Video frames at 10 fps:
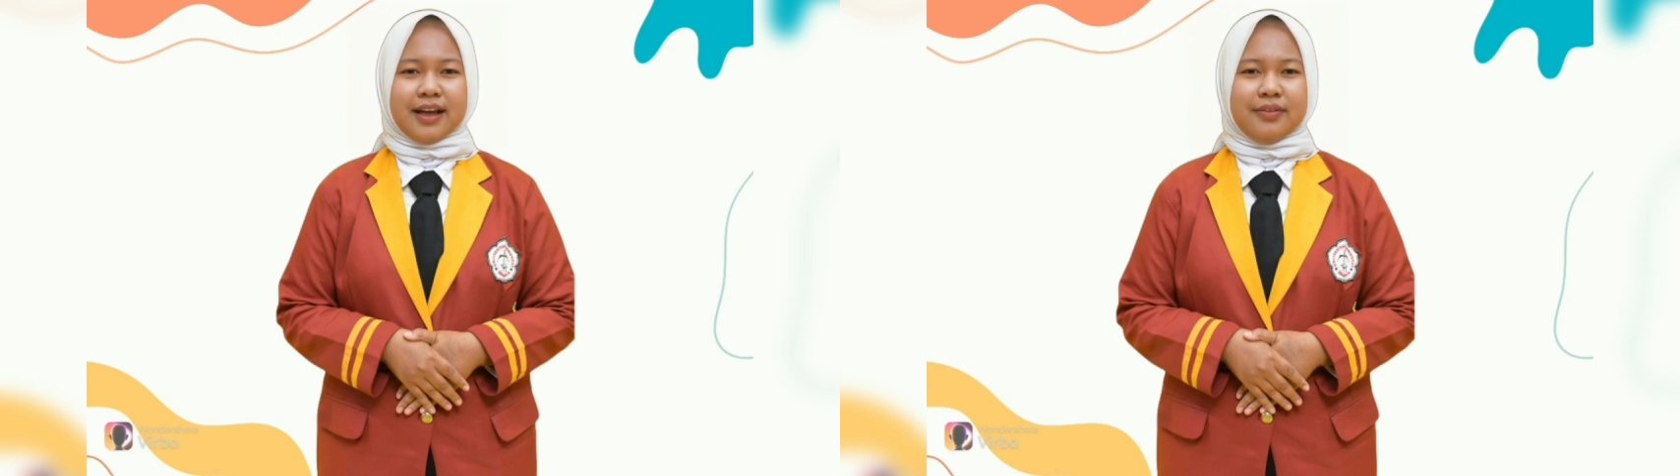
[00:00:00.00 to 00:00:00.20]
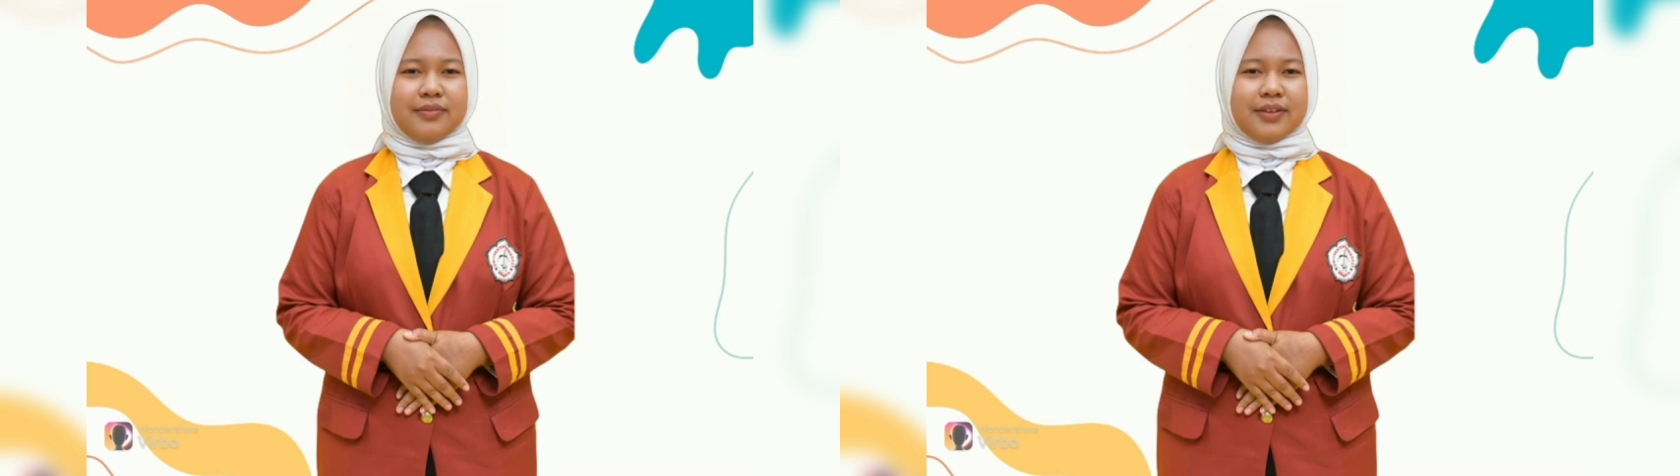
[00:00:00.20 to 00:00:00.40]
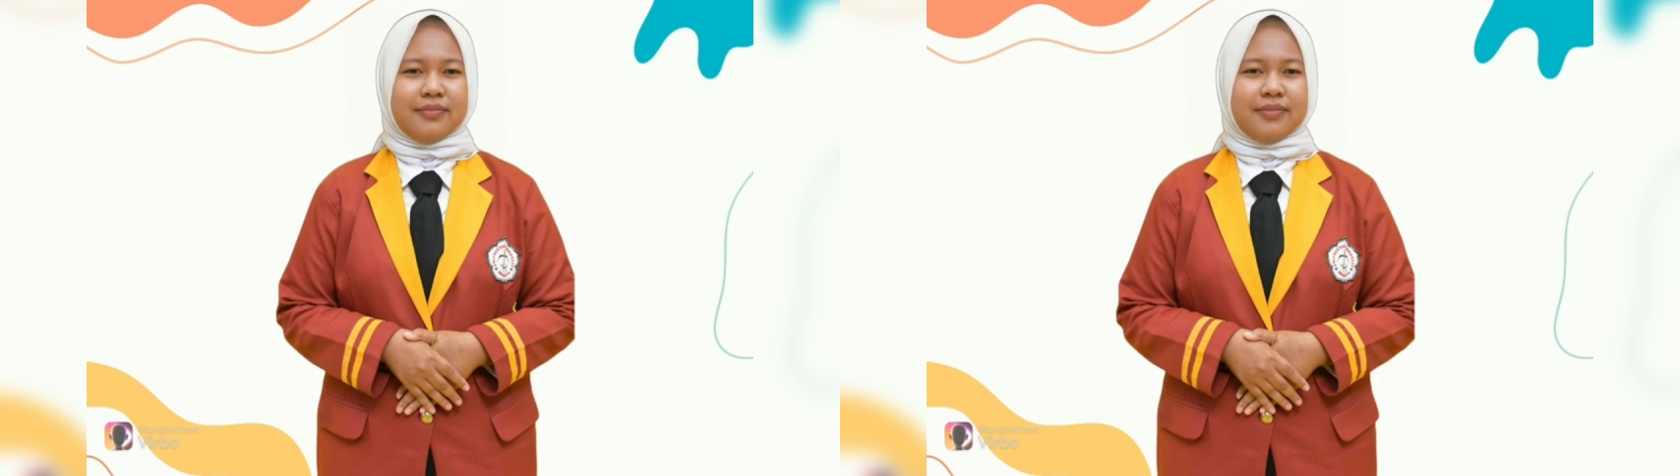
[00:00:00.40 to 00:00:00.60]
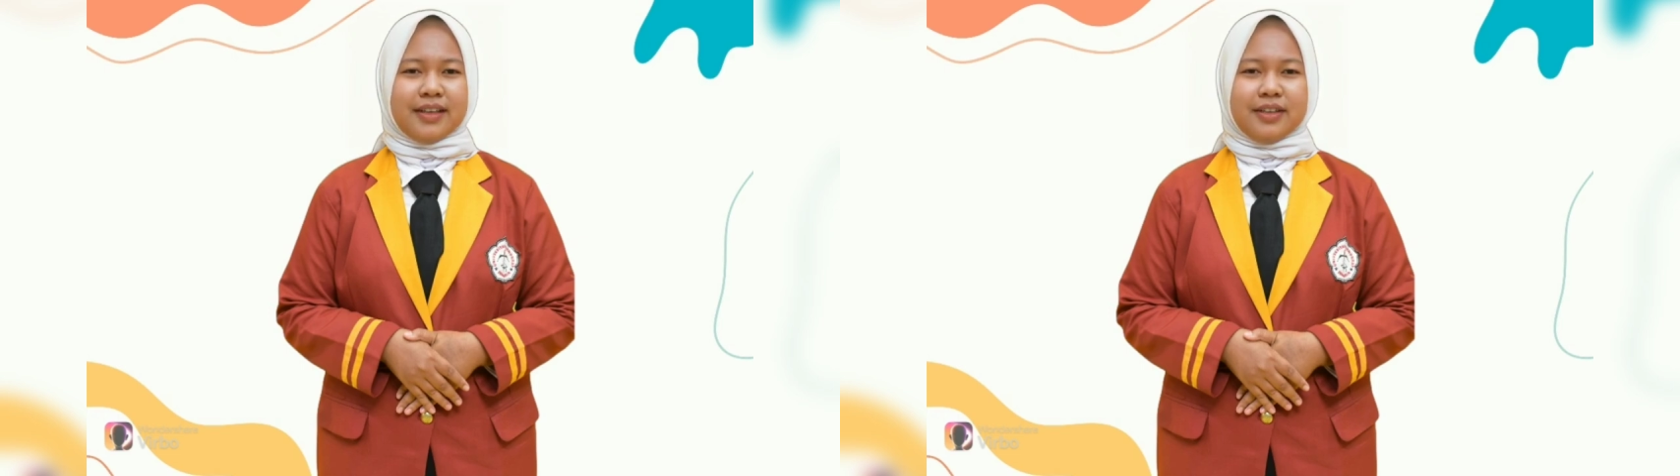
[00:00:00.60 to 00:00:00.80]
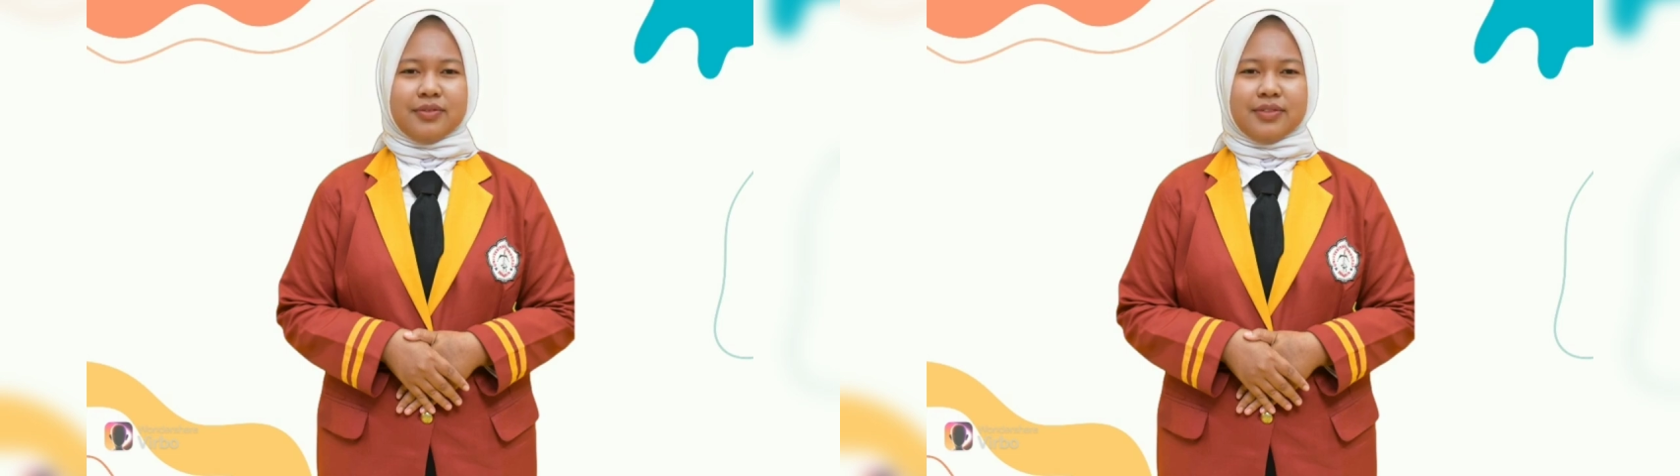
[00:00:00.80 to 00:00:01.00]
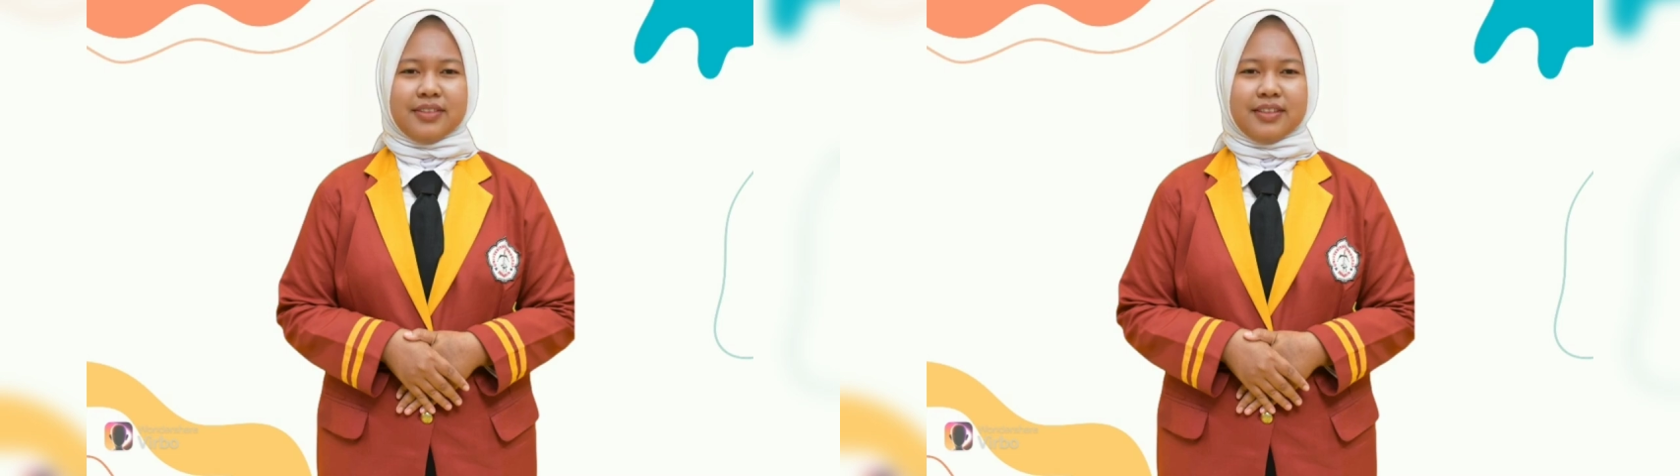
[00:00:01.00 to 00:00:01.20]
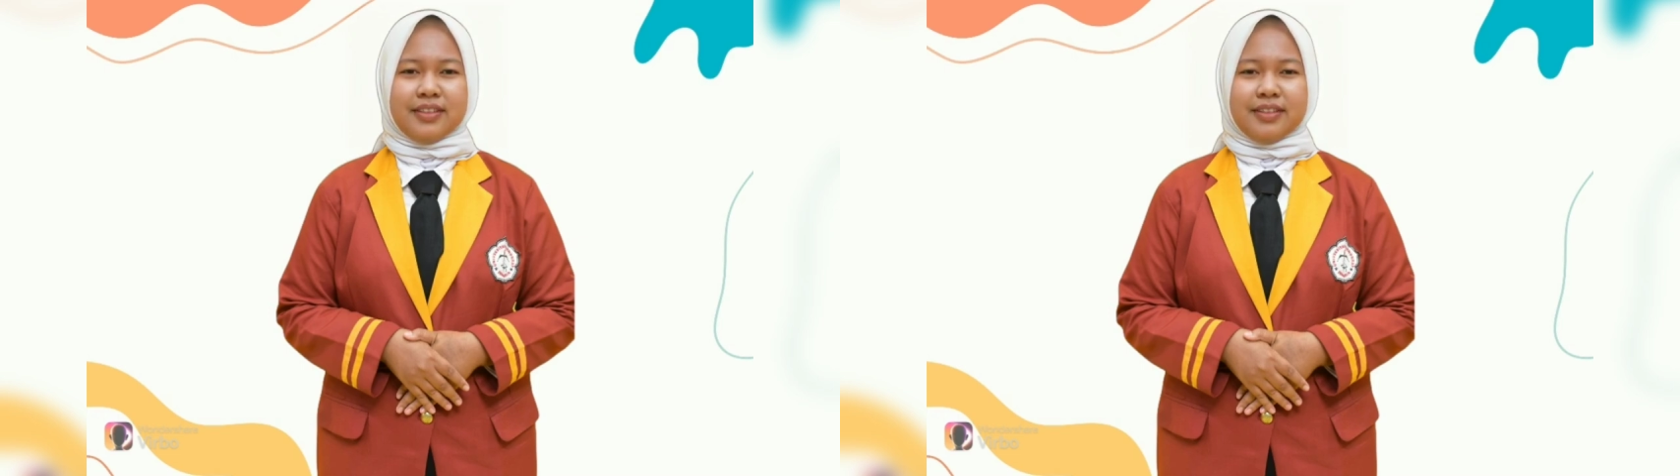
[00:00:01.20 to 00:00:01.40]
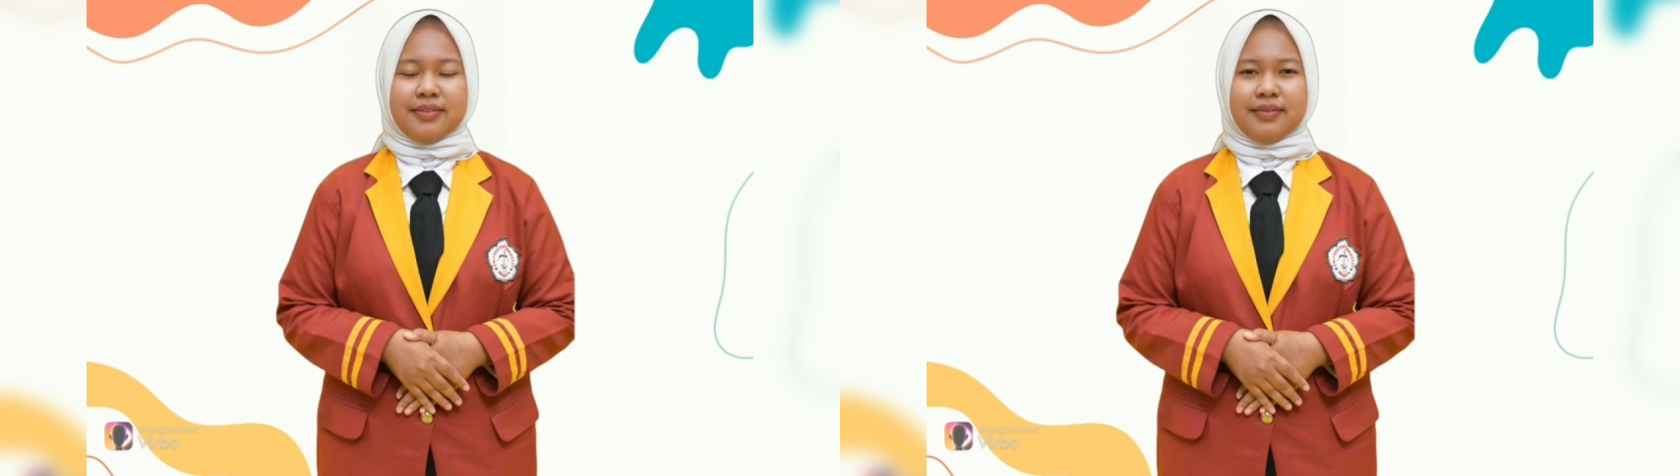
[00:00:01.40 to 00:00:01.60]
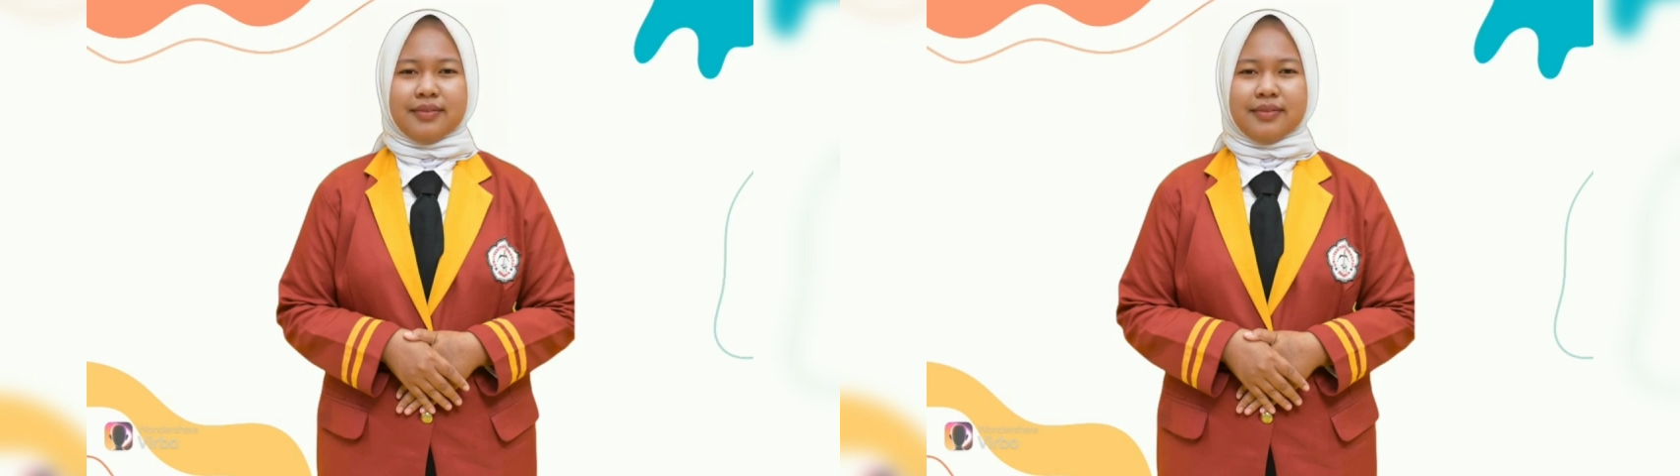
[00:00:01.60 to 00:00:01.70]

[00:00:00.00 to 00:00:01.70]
every financial decision.